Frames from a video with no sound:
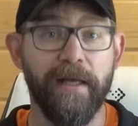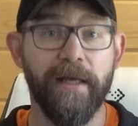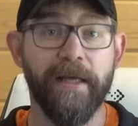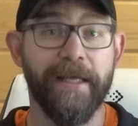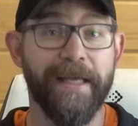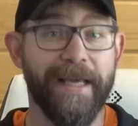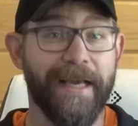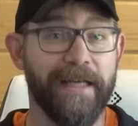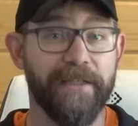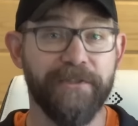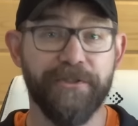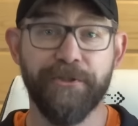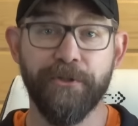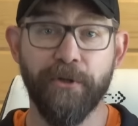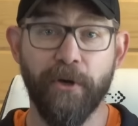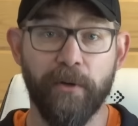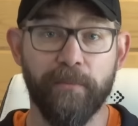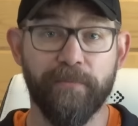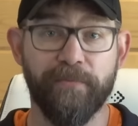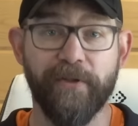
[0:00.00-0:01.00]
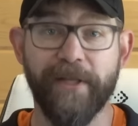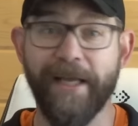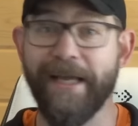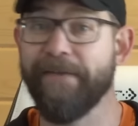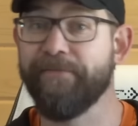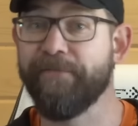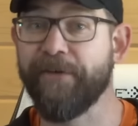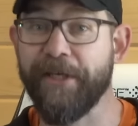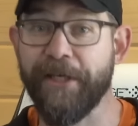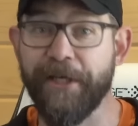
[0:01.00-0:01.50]
Yes, you hopefully
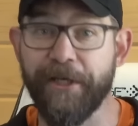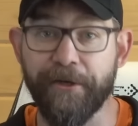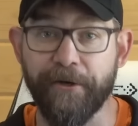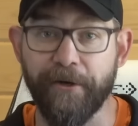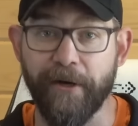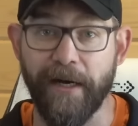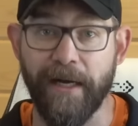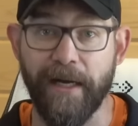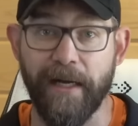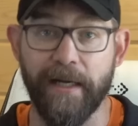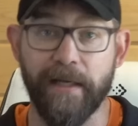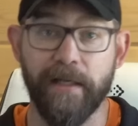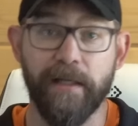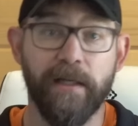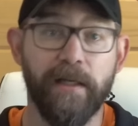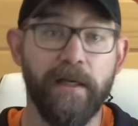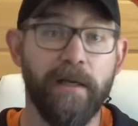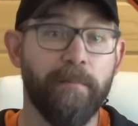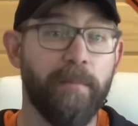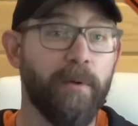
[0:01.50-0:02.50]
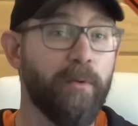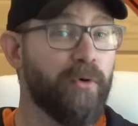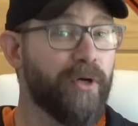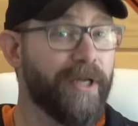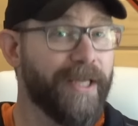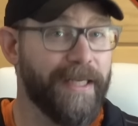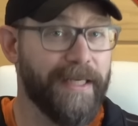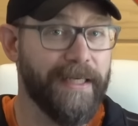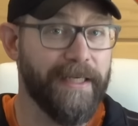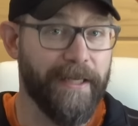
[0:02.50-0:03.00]
have gear on, but we'll
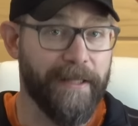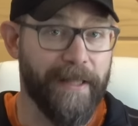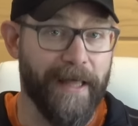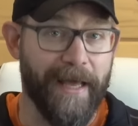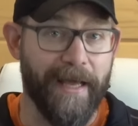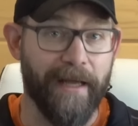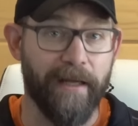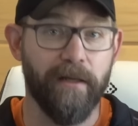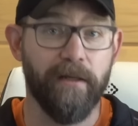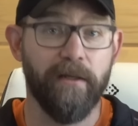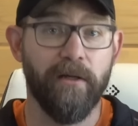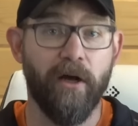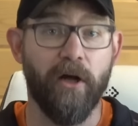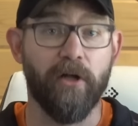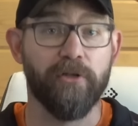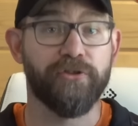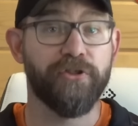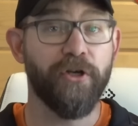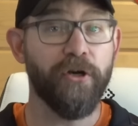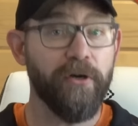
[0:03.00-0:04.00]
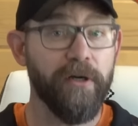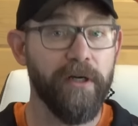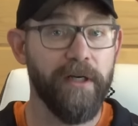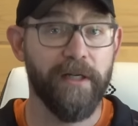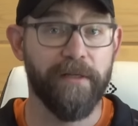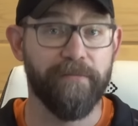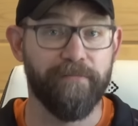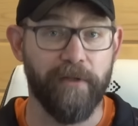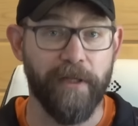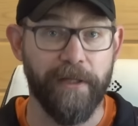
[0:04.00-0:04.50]
get into that.
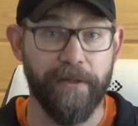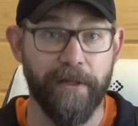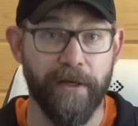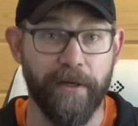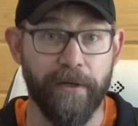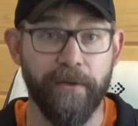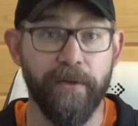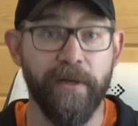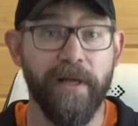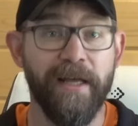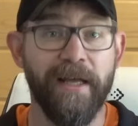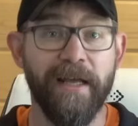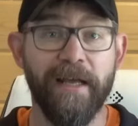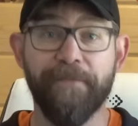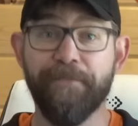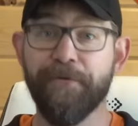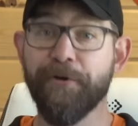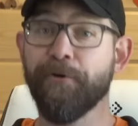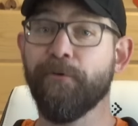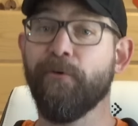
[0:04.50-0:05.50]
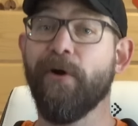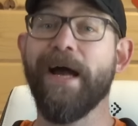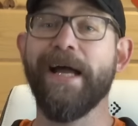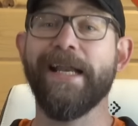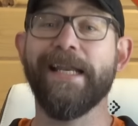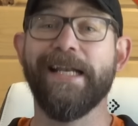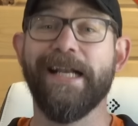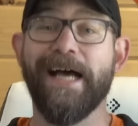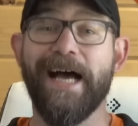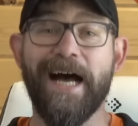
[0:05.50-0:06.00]
Alternatively though, if you're
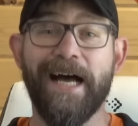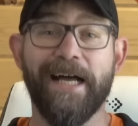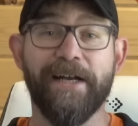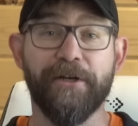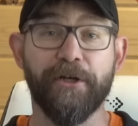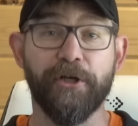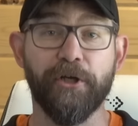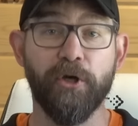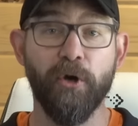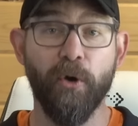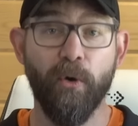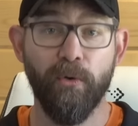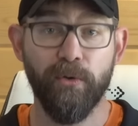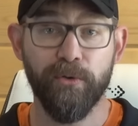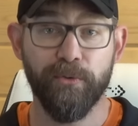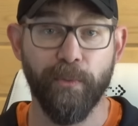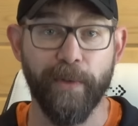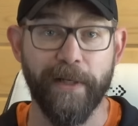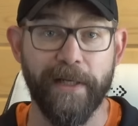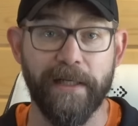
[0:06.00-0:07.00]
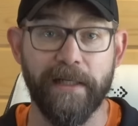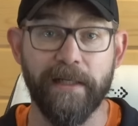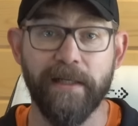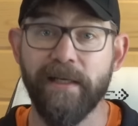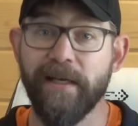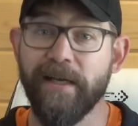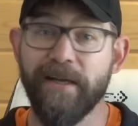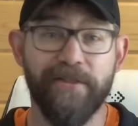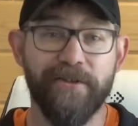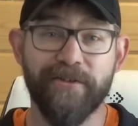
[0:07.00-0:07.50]
riding a Honda Goldwing,
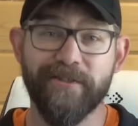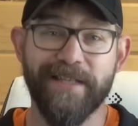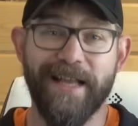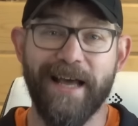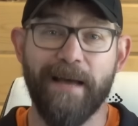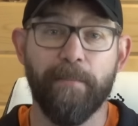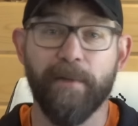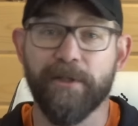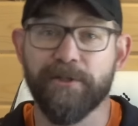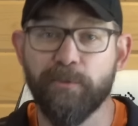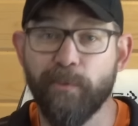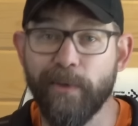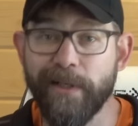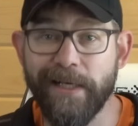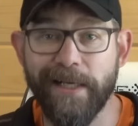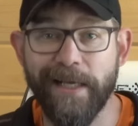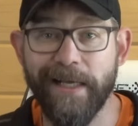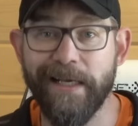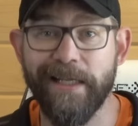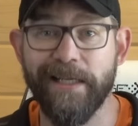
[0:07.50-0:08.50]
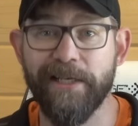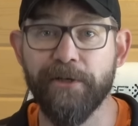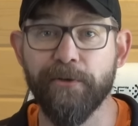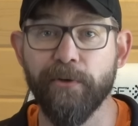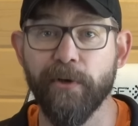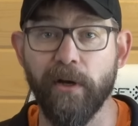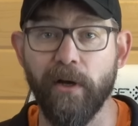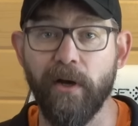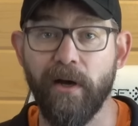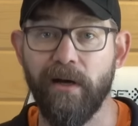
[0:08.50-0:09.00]
there's not much wind hitting
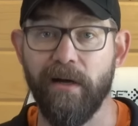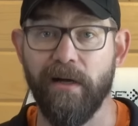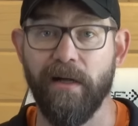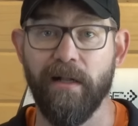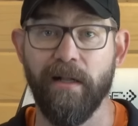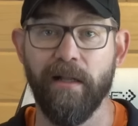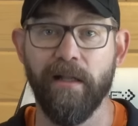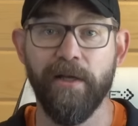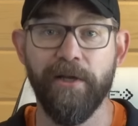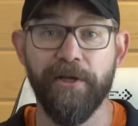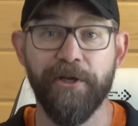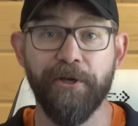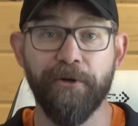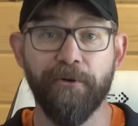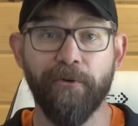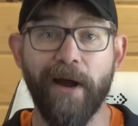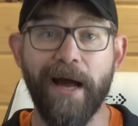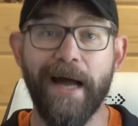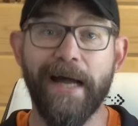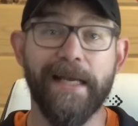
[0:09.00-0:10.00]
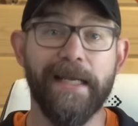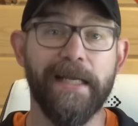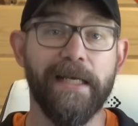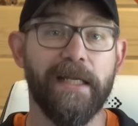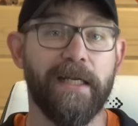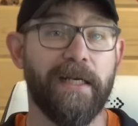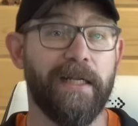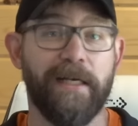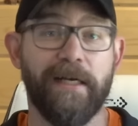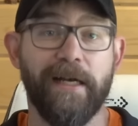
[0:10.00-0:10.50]
you at all. You're riding
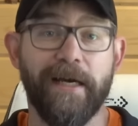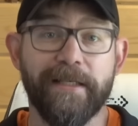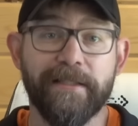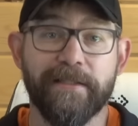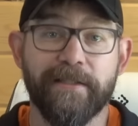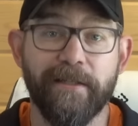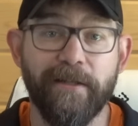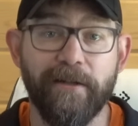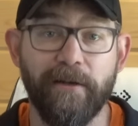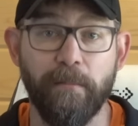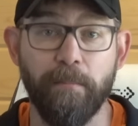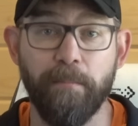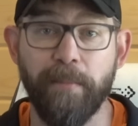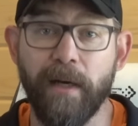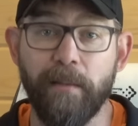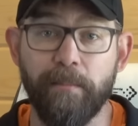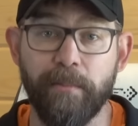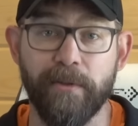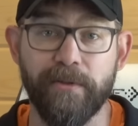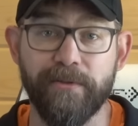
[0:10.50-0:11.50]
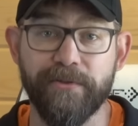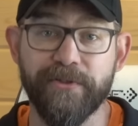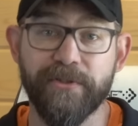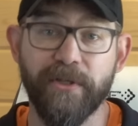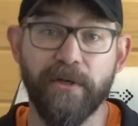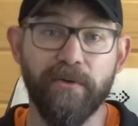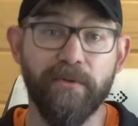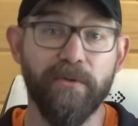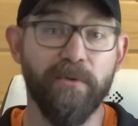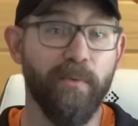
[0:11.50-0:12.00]
in a nice little bubble,
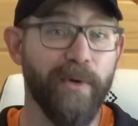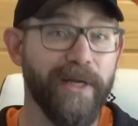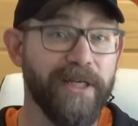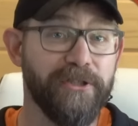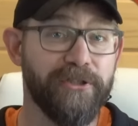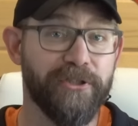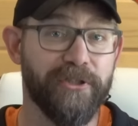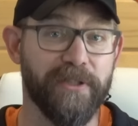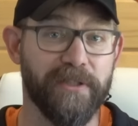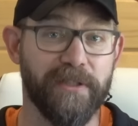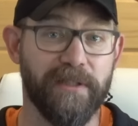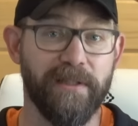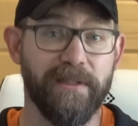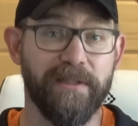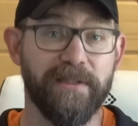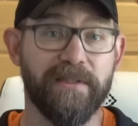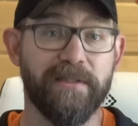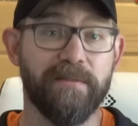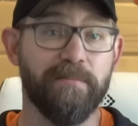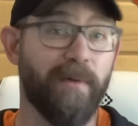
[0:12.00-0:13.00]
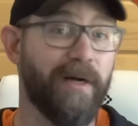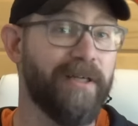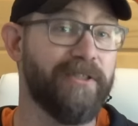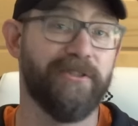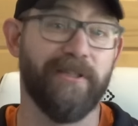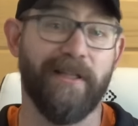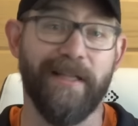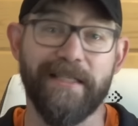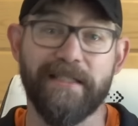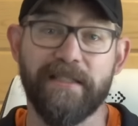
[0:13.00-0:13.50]
so the wind chill is
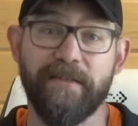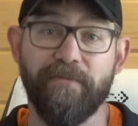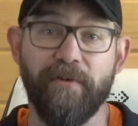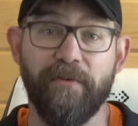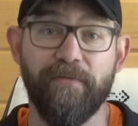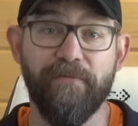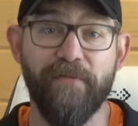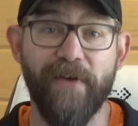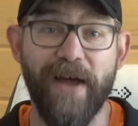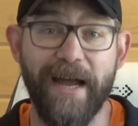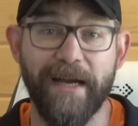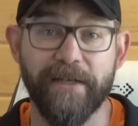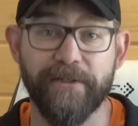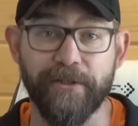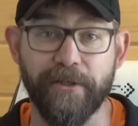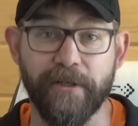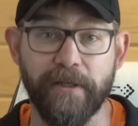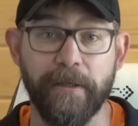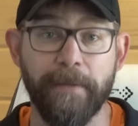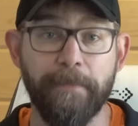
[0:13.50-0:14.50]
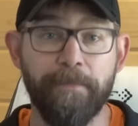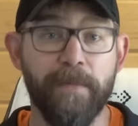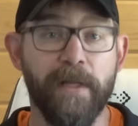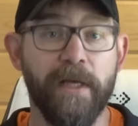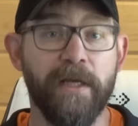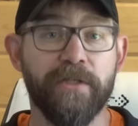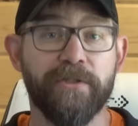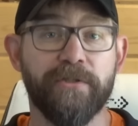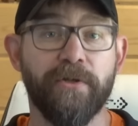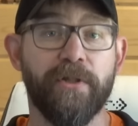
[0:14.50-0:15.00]
much less of a factor.
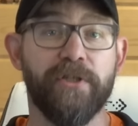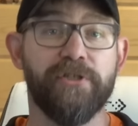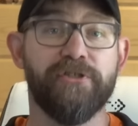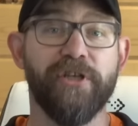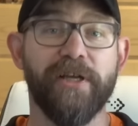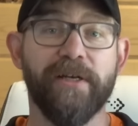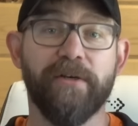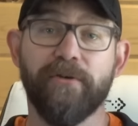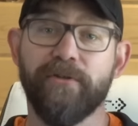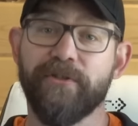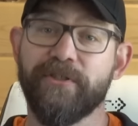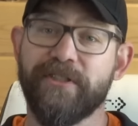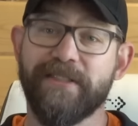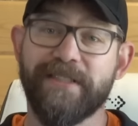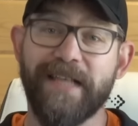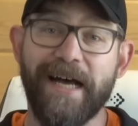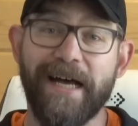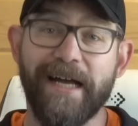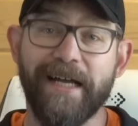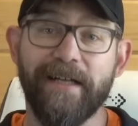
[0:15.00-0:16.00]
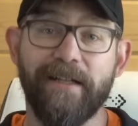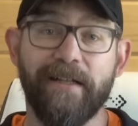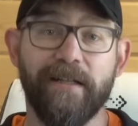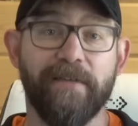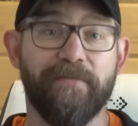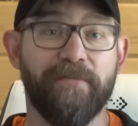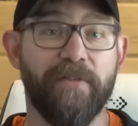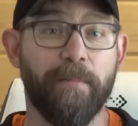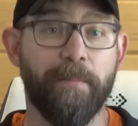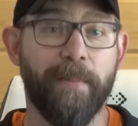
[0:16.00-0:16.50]
So the general style
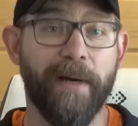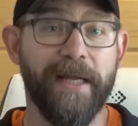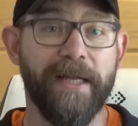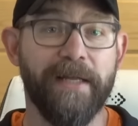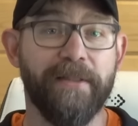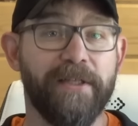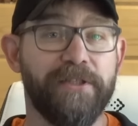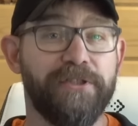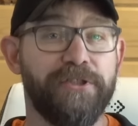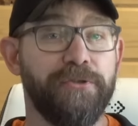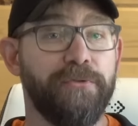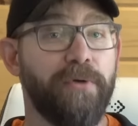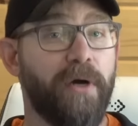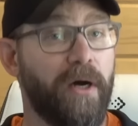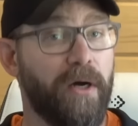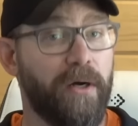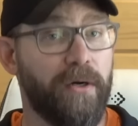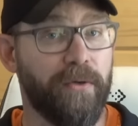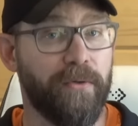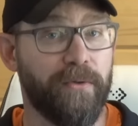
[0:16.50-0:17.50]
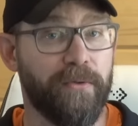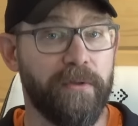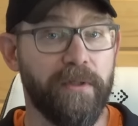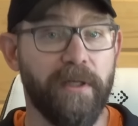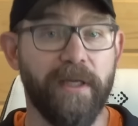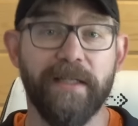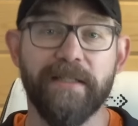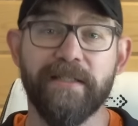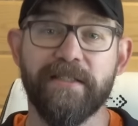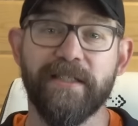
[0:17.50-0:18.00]
of the bike that you own
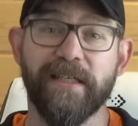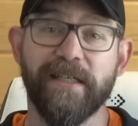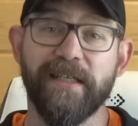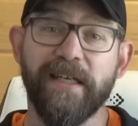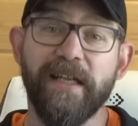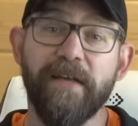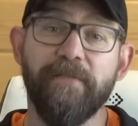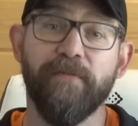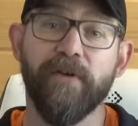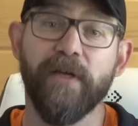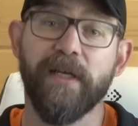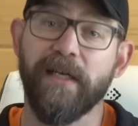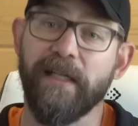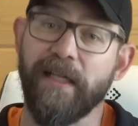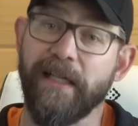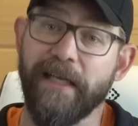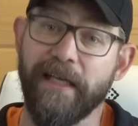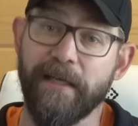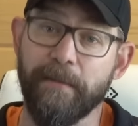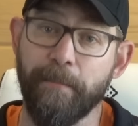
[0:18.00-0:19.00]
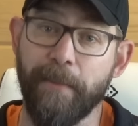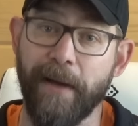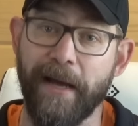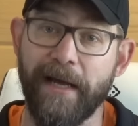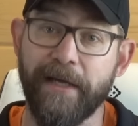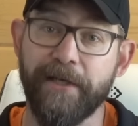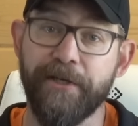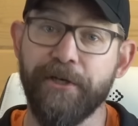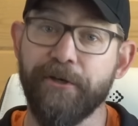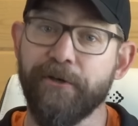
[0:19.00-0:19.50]
can significantly
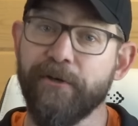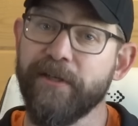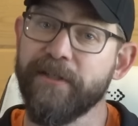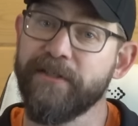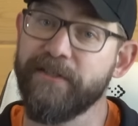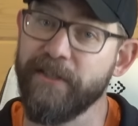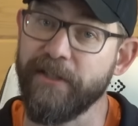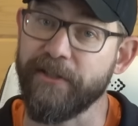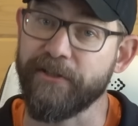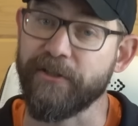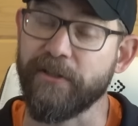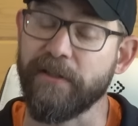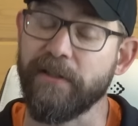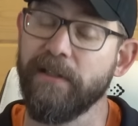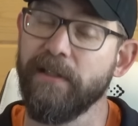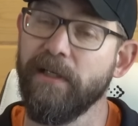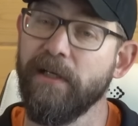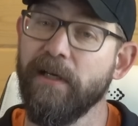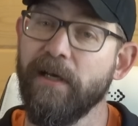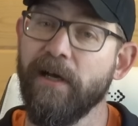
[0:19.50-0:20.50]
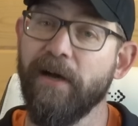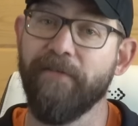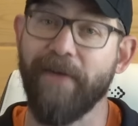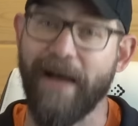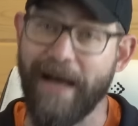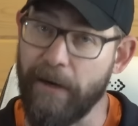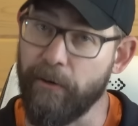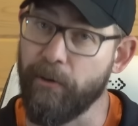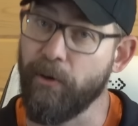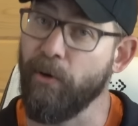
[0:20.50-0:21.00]
impact your decision of
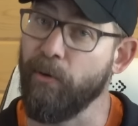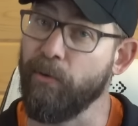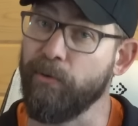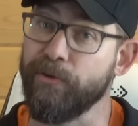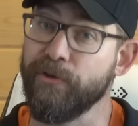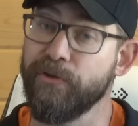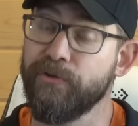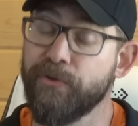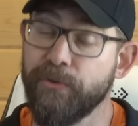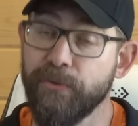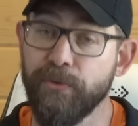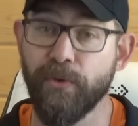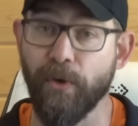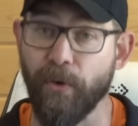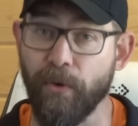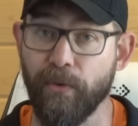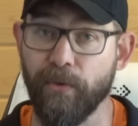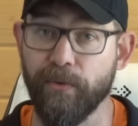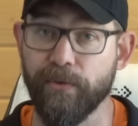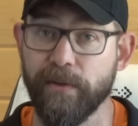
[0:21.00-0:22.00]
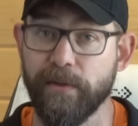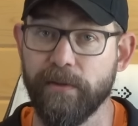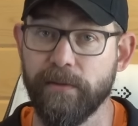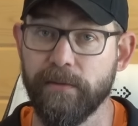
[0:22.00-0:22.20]
how cold is too cold.